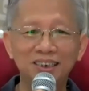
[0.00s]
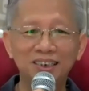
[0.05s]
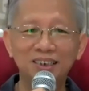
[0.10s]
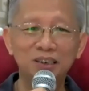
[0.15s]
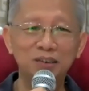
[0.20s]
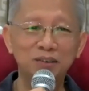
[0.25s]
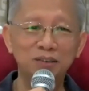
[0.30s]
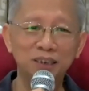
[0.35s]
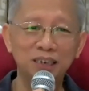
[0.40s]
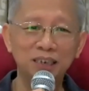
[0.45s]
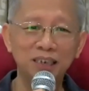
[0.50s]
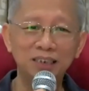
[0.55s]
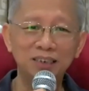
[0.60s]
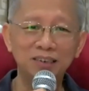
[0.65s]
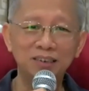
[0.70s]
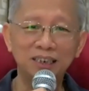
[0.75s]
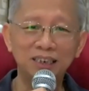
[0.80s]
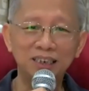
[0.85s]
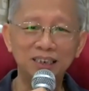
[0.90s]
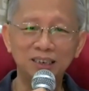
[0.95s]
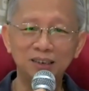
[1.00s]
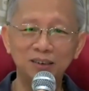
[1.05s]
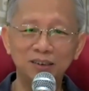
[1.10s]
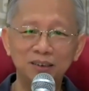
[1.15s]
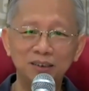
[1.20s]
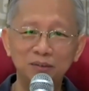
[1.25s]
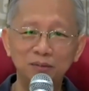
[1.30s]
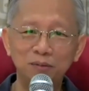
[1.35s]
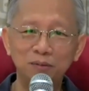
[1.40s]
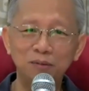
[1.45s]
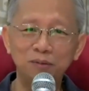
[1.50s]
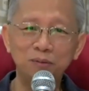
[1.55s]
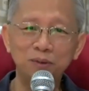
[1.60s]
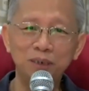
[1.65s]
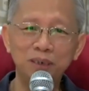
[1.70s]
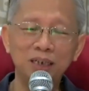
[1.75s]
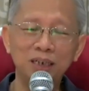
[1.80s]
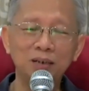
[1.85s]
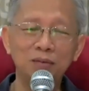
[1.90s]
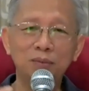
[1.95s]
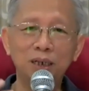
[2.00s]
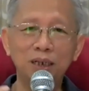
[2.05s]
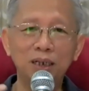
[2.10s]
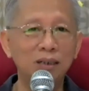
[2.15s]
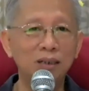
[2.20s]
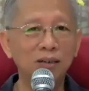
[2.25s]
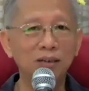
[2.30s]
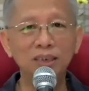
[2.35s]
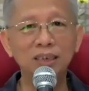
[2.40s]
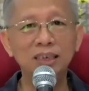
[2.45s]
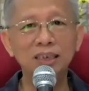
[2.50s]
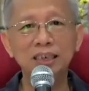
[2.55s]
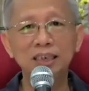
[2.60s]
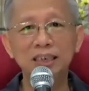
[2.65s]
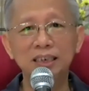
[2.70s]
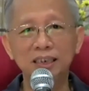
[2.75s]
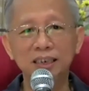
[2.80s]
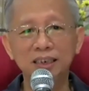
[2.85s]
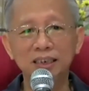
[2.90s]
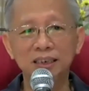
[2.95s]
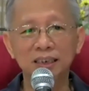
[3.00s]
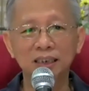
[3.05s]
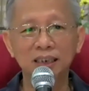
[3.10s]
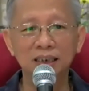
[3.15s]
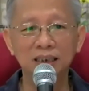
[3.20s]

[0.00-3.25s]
So they dressed me up, but not serious.